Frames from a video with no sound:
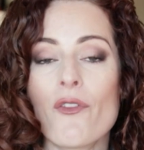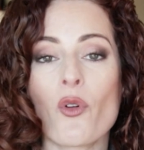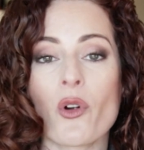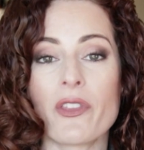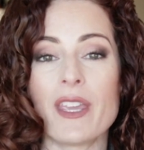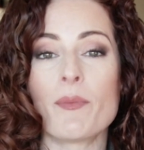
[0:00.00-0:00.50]

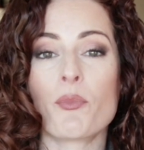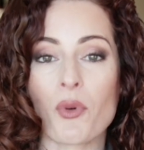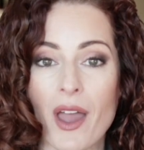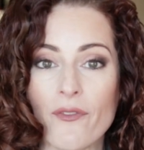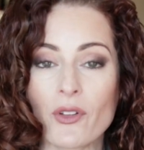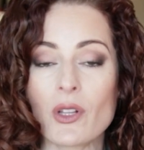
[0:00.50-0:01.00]
for the
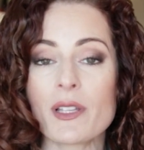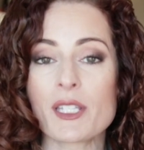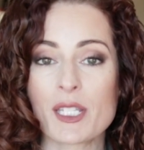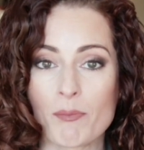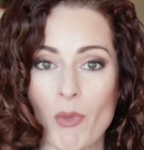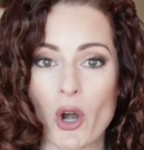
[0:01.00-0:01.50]
Breville
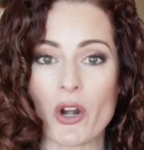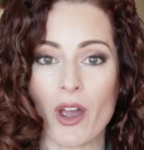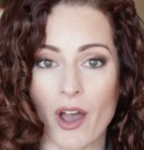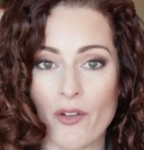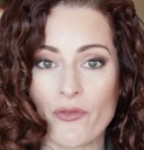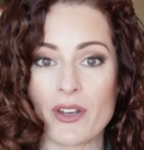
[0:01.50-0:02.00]
Smart
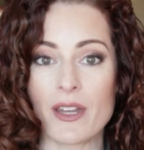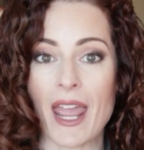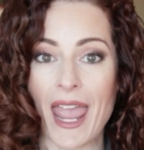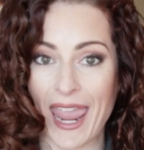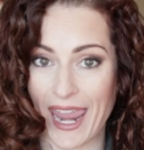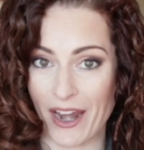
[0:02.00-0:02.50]
Oven
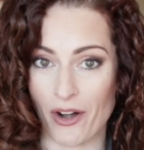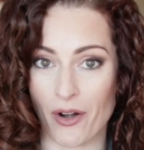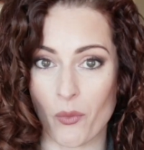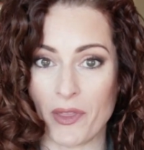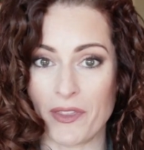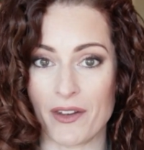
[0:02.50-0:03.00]

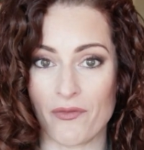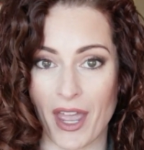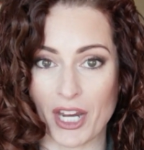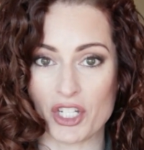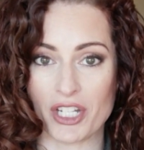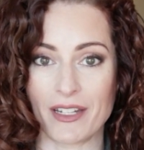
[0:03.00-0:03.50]
Air with
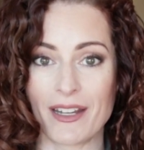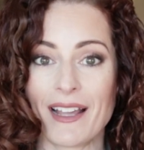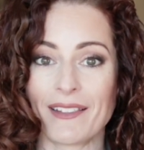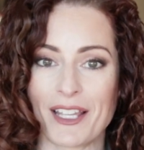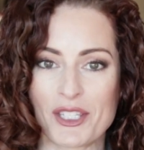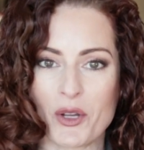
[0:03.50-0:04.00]
convection.
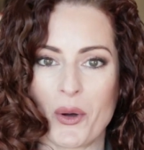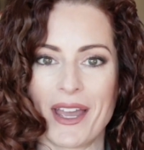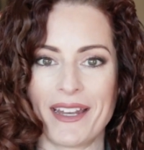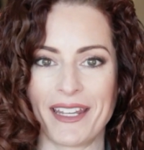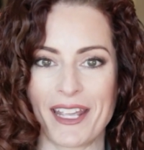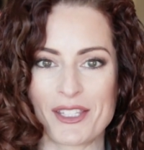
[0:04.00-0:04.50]
Let's go
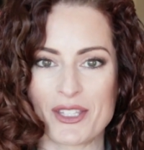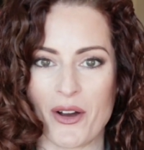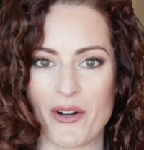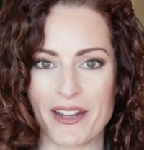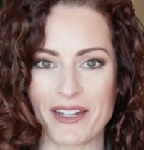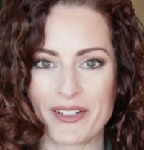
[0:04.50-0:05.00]
ahead and get
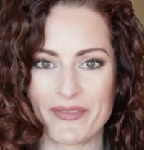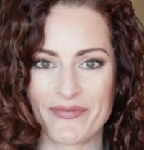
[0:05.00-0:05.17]
started.